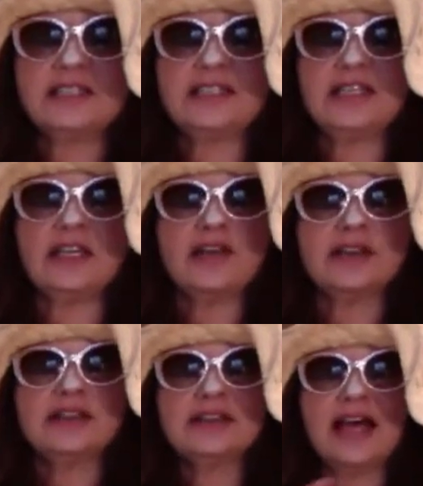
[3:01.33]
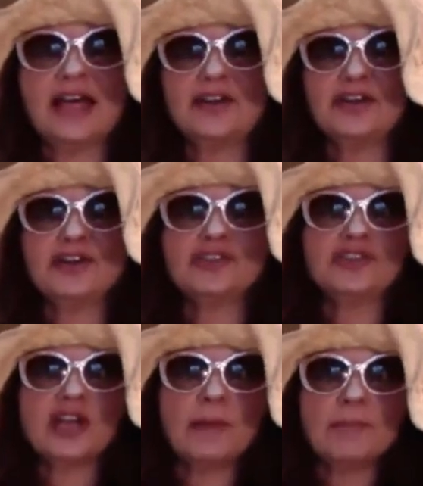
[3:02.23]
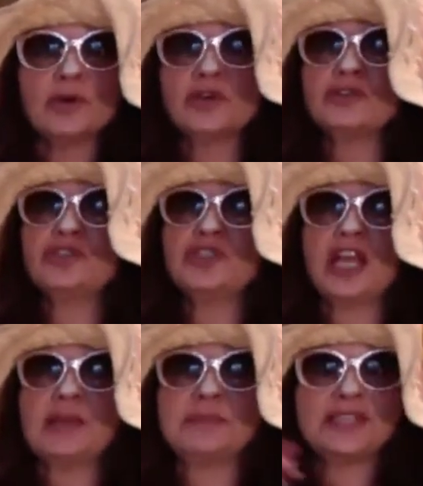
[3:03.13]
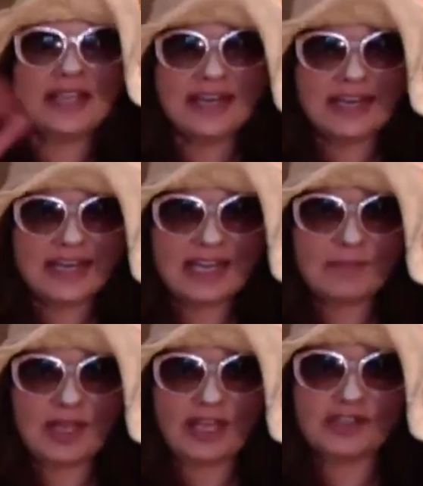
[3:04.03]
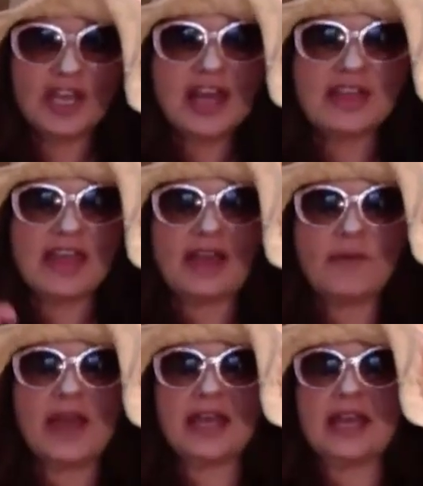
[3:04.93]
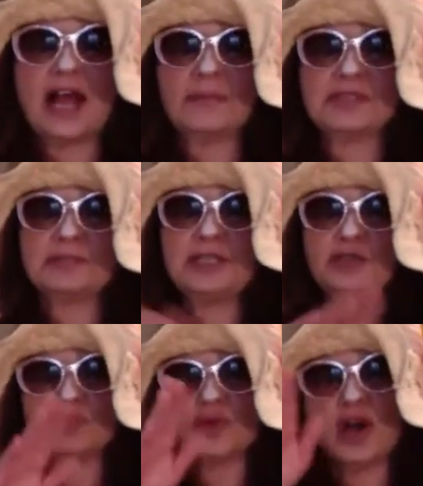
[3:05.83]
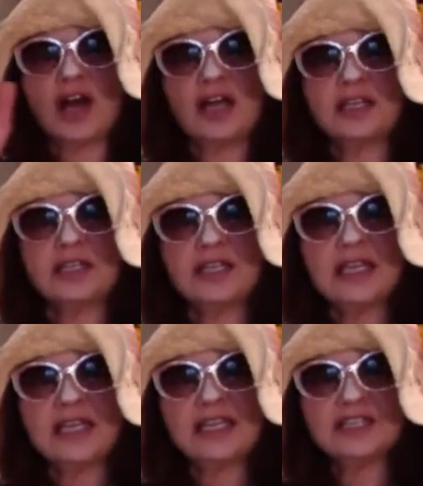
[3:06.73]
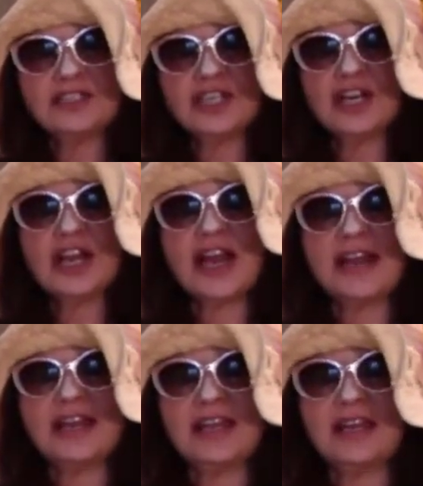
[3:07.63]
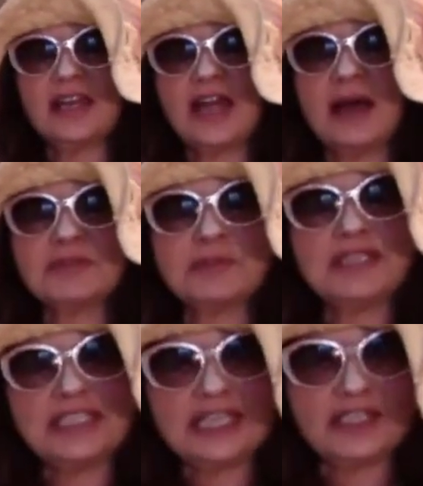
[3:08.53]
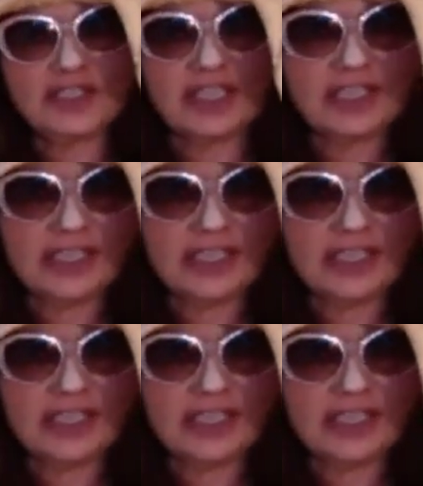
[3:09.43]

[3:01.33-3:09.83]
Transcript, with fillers: see letters, numbers, shapes in an image. That way it helps me draw it easier and it helps me teach it